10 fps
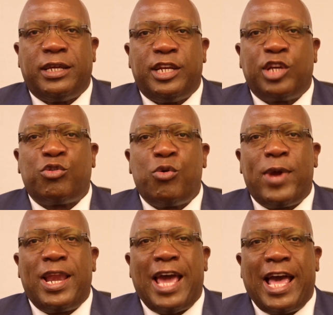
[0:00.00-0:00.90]
The
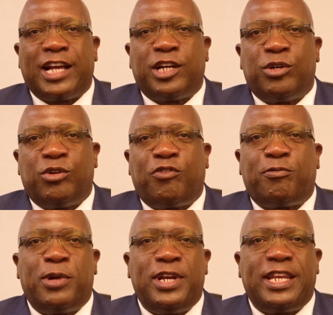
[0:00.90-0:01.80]
cruel act
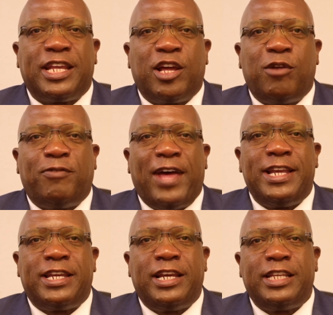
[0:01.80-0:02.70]
of political
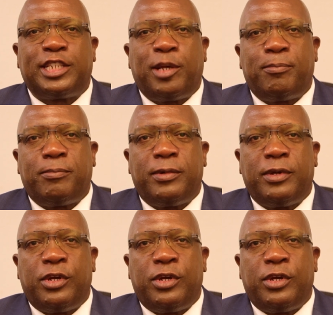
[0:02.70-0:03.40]
vandalism